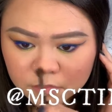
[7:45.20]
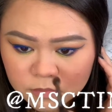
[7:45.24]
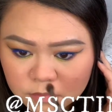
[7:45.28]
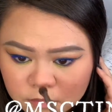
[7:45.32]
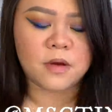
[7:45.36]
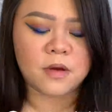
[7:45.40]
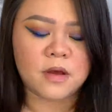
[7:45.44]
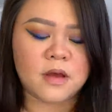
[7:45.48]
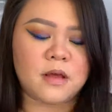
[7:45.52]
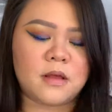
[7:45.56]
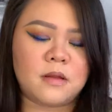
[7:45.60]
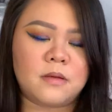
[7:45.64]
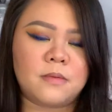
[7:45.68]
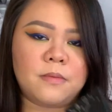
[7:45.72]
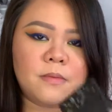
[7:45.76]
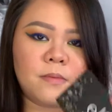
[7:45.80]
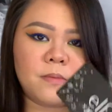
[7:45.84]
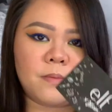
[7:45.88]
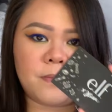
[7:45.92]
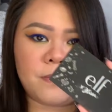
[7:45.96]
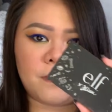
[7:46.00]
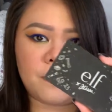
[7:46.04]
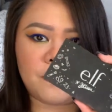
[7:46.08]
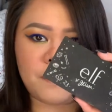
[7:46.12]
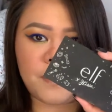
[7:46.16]
it. And
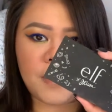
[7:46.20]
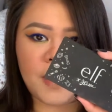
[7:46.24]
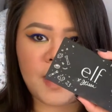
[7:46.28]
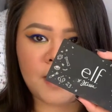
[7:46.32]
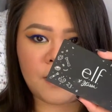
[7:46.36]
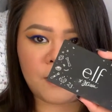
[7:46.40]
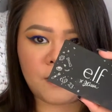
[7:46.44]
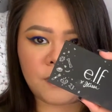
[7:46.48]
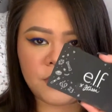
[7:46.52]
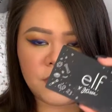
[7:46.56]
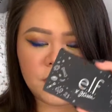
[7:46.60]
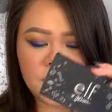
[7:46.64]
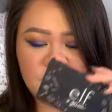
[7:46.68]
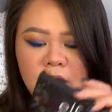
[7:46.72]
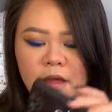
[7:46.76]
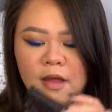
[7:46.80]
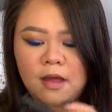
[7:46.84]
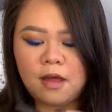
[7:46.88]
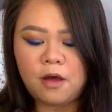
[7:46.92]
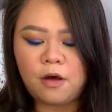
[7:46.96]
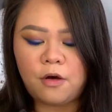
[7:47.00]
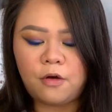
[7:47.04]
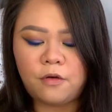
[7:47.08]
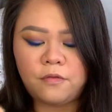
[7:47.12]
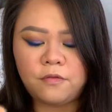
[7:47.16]
back with that
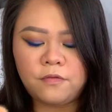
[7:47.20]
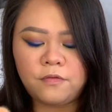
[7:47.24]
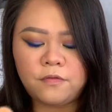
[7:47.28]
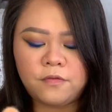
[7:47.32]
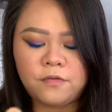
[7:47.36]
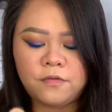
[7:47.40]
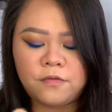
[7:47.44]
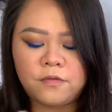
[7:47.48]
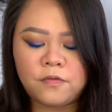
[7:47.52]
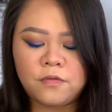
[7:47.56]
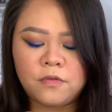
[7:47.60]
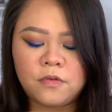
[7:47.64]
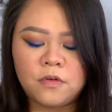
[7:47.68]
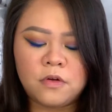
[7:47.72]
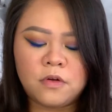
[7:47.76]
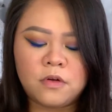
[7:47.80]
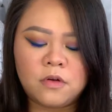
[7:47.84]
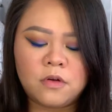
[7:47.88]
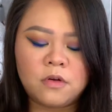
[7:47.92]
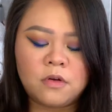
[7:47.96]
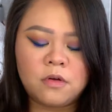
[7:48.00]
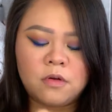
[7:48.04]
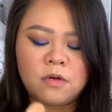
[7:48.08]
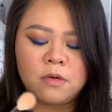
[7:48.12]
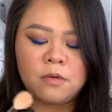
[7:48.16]
e.l.f.
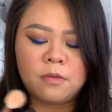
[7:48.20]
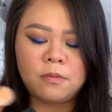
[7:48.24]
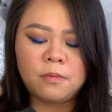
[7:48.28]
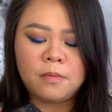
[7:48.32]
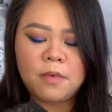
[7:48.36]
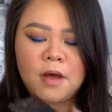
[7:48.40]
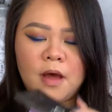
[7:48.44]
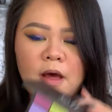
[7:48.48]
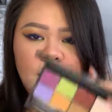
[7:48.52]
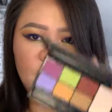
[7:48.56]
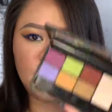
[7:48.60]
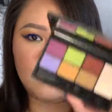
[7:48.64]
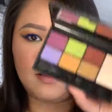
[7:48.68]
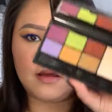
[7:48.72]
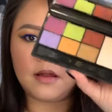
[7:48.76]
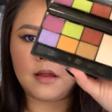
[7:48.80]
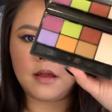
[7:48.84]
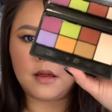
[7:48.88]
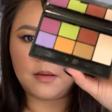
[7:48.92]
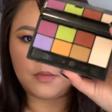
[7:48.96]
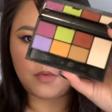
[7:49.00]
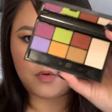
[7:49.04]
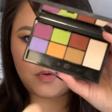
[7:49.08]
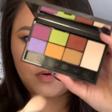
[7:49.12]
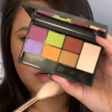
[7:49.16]
palette,
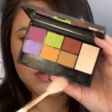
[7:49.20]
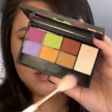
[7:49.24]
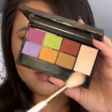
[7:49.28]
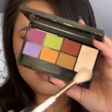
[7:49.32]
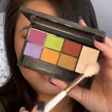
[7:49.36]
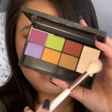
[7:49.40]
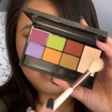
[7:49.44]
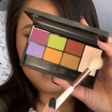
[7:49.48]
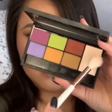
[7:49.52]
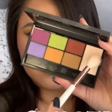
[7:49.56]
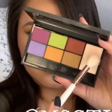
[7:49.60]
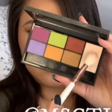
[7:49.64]
I'm going to take